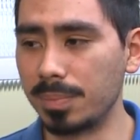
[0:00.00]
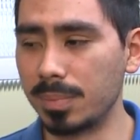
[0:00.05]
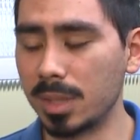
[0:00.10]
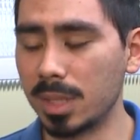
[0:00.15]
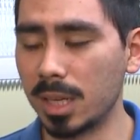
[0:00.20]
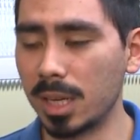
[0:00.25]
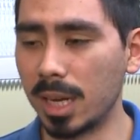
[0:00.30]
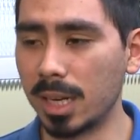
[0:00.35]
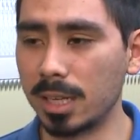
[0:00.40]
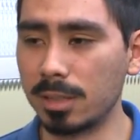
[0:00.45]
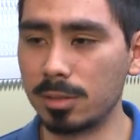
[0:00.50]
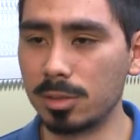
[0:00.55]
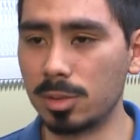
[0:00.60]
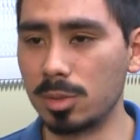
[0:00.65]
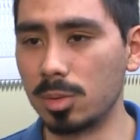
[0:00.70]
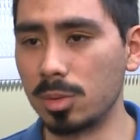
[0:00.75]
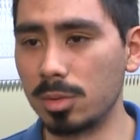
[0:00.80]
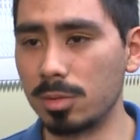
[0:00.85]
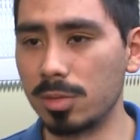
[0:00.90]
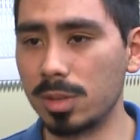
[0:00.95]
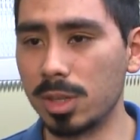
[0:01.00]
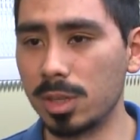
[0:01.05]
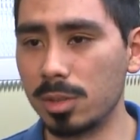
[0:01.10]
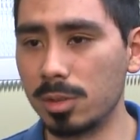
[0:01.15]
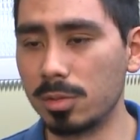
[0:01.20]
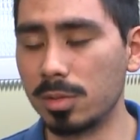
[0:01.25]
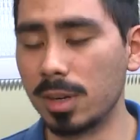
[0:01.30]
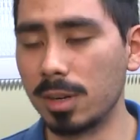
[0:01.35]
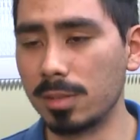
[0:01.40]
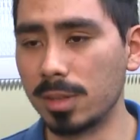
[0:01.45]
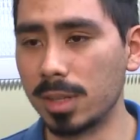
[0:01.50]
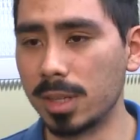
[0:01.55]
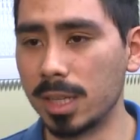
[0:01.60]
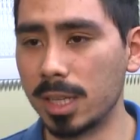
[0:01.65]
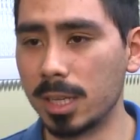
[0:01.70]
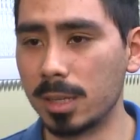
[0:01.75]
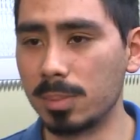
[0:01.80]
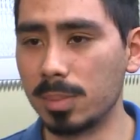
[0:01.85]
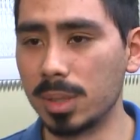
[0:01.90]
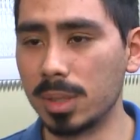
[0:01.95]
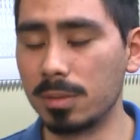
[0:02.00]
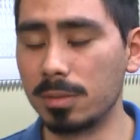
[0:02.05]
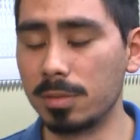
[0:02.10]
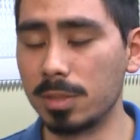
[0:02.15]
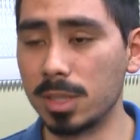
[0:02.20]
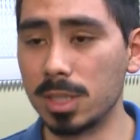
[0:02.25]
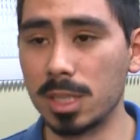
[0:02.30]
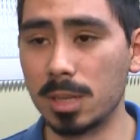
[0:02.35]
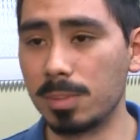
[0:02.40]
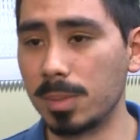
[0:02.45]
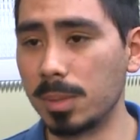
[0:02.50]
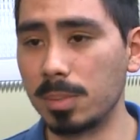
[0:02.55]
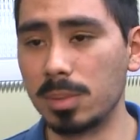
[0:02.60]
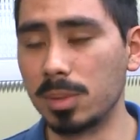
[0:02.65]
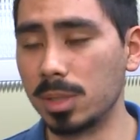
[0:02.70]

kind of a review for everything, but for some people,